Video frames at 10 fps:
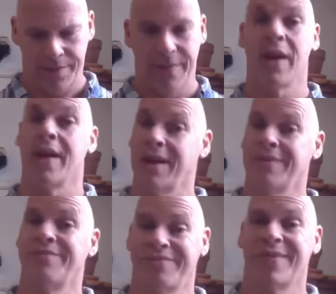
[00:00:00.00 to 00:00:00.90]
Oh yeah,
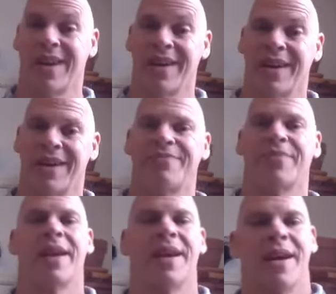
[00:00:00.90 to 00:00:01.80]
oh yeah.
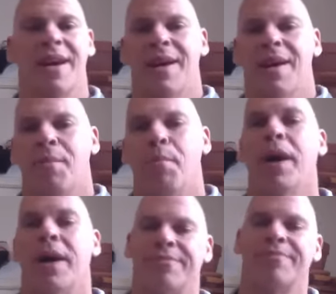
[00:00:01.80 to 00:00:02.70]

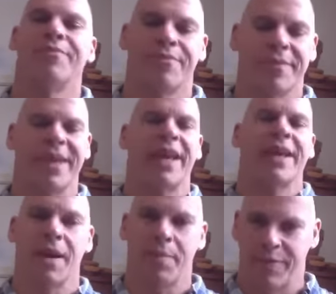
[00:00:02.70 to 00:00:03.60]
But getting
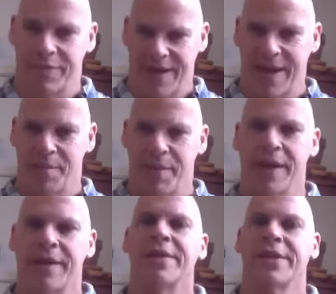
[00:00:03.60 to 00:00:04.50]
up out of
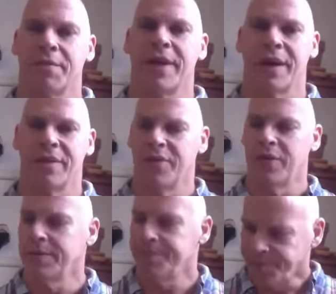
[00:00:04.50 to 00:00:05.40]
bed is going to be
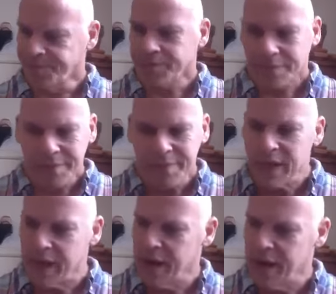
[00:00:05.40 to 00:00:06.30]
helpful.
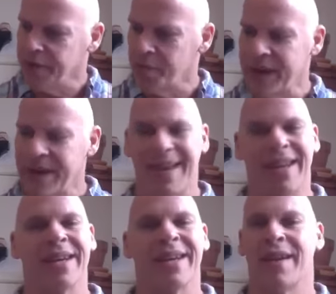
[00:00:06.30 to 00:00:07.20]
If you're
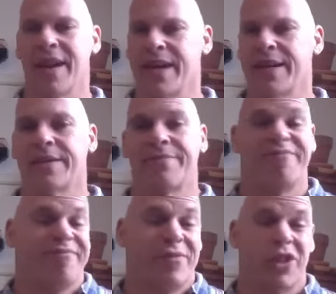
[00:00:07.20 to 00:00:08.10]
meditating at night,
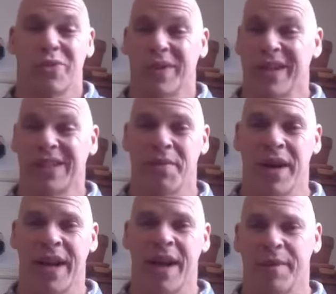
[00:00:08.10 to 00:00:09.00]
just realize it might
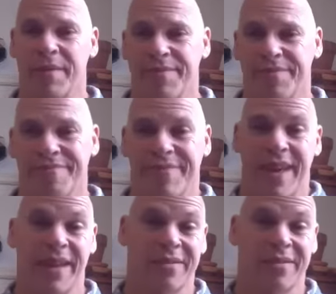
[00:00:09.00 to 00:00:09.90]
happen
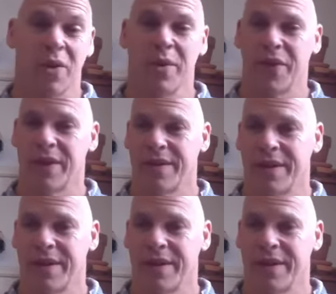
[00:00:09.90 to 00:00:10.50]
and go with it.